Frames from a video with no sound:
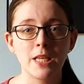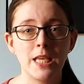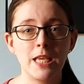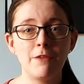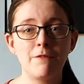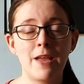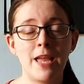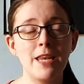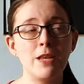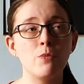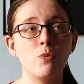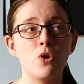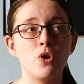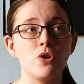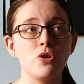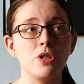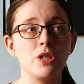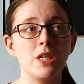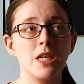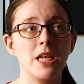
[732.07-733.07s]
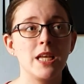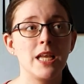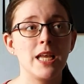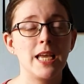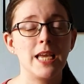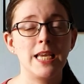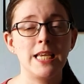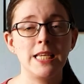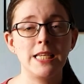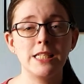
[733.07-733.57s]
If anyone
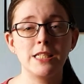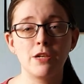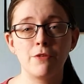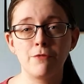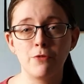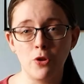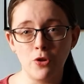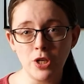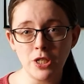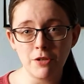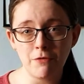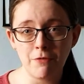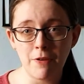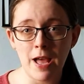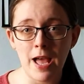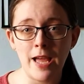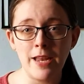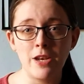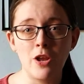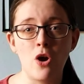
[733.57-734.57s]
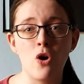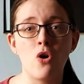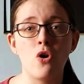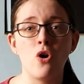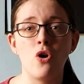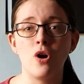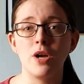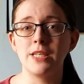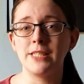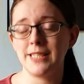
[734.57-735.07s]
is a Florida fan
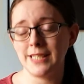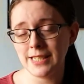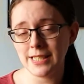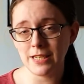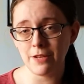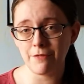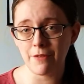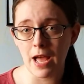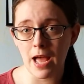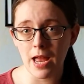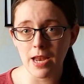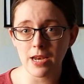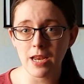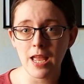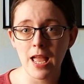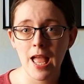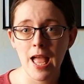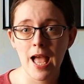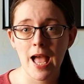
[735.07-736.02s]
or a Disney fan